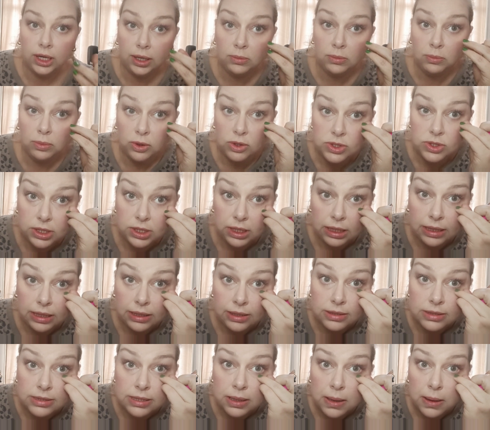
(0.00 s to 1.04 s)

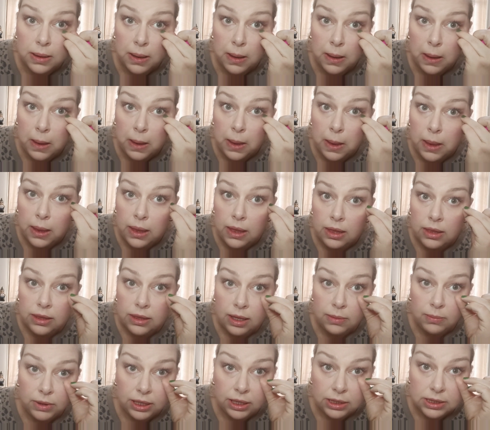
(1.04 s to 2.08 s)
prosthetics,
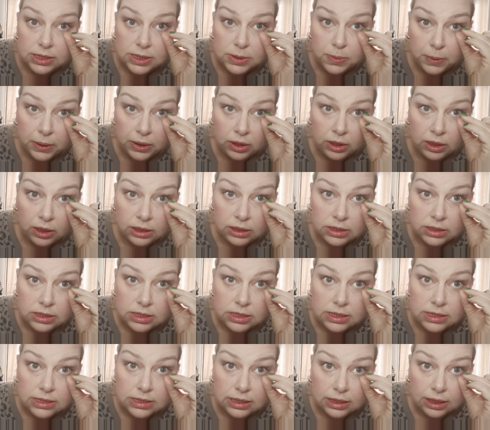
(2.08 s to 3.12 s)
that my experience
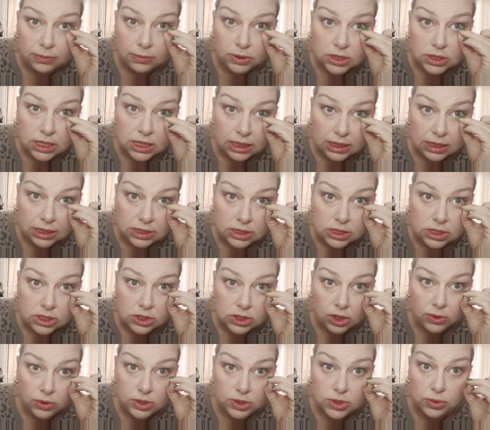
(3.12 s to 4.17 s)
as an amputee is just
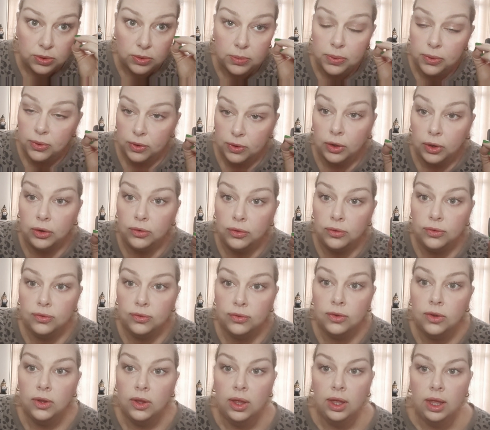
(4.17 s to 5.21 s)
going to improve.
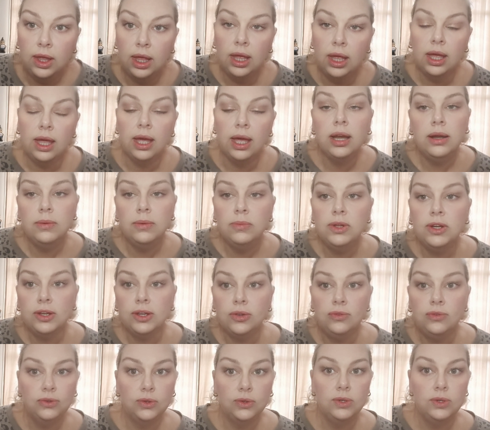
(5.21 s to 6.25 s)
And I'm
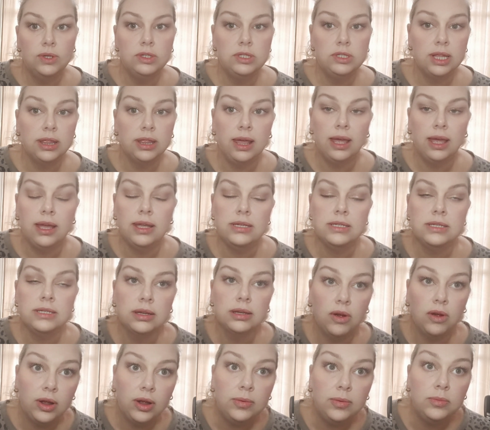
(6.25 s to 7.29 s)
looking forward to that.
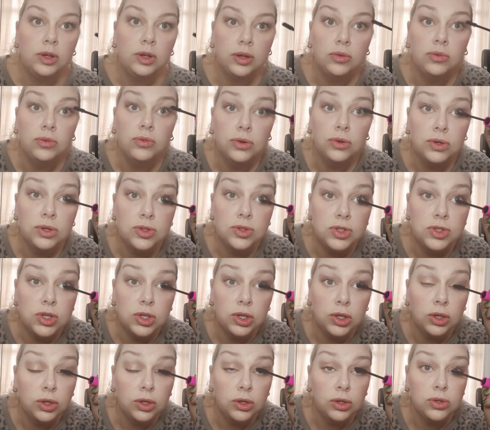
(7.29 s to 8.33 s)
I'm looking forward
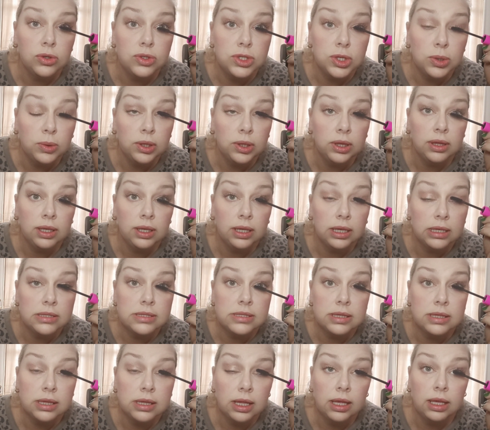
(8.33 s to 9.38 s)
to doing
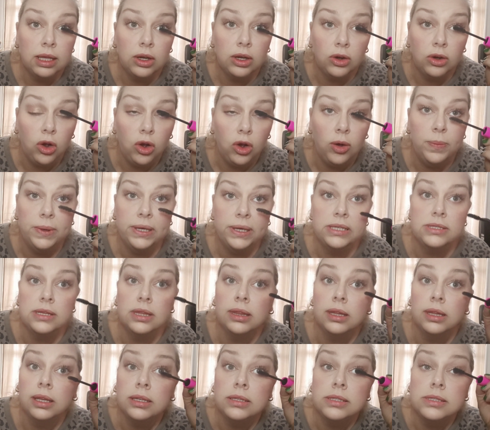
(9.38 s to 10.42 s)
things, hobbies and
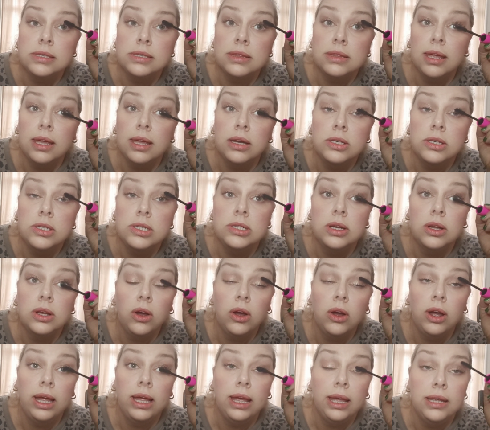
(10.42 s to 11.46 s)
things that
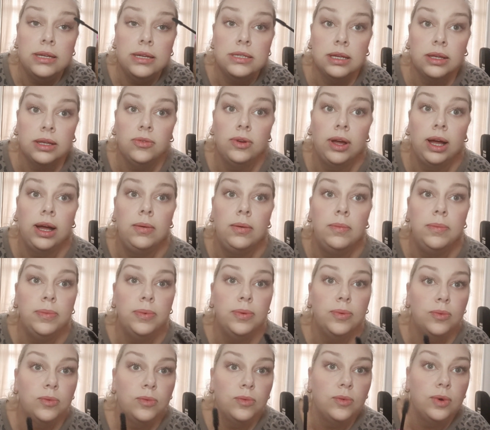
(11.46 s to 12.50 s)
I had to give up
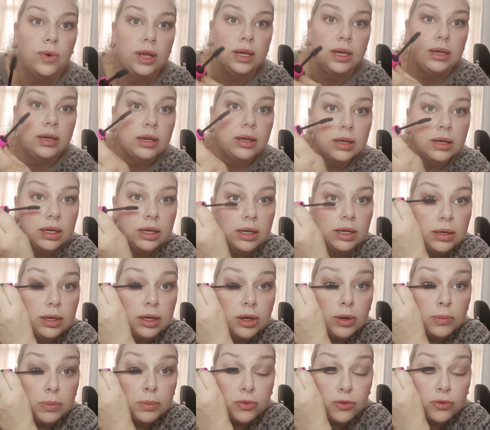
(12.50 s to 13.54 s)
when,
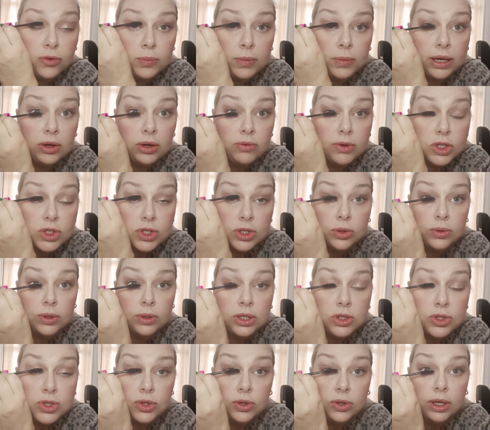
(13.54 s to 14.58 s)
before my original
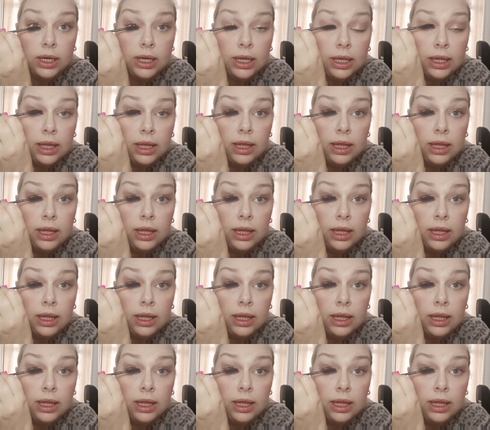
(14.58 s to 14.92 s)
injury.